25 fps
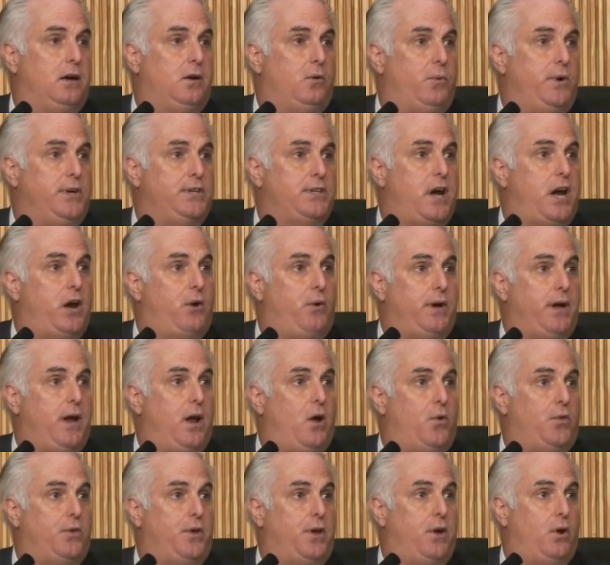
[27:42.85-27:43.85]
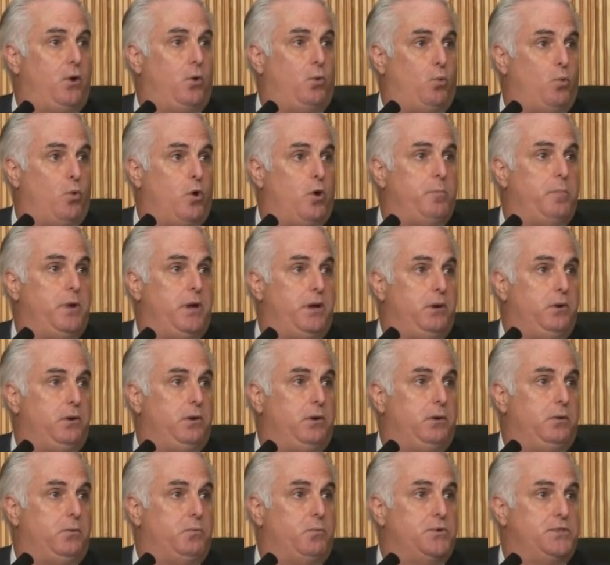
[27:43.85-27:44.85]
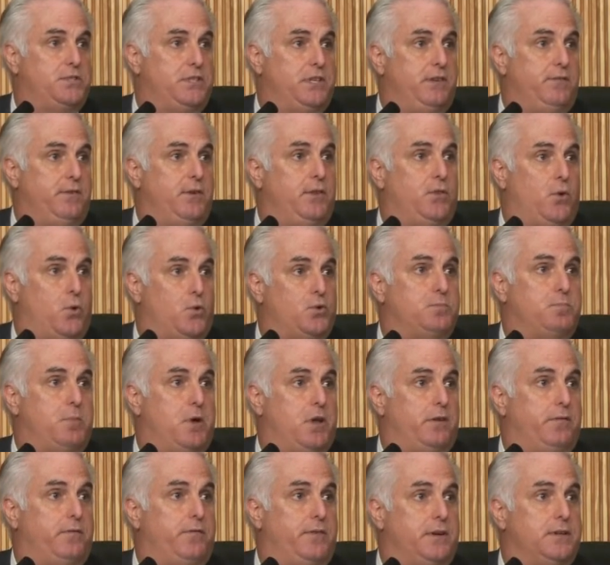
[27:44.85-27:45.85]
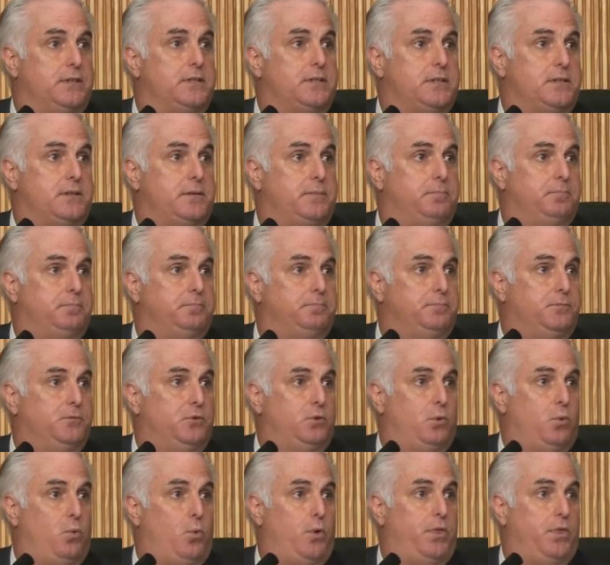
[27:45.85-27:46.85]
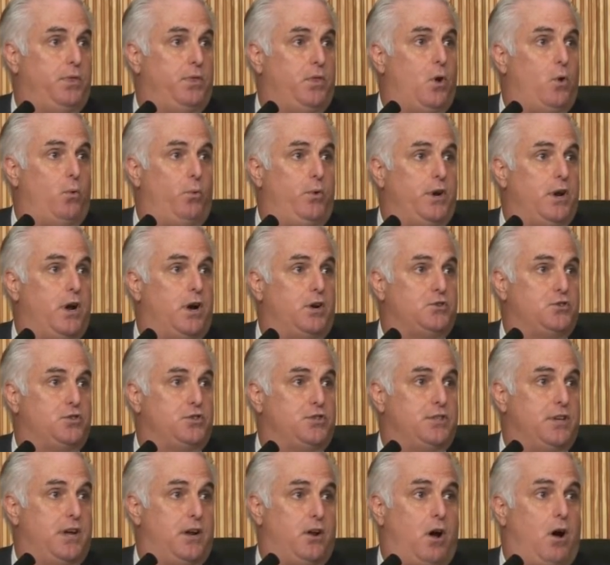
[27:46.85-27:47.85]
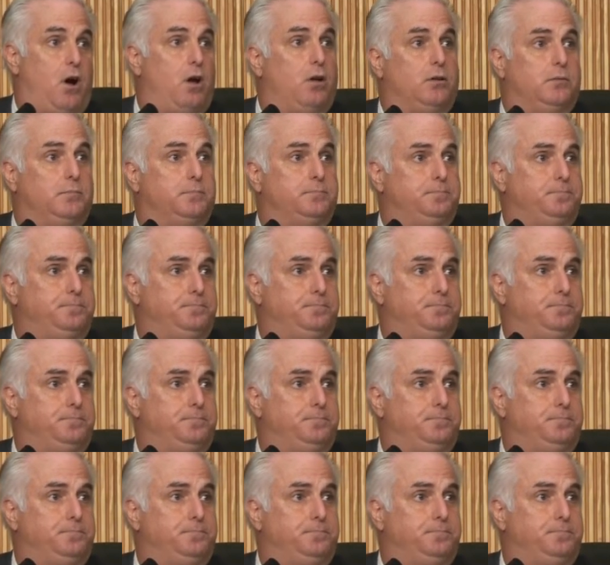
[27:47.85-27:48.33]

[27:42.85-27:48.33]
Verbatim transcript: retiree health care will be receiving those benefits with no reductions at all.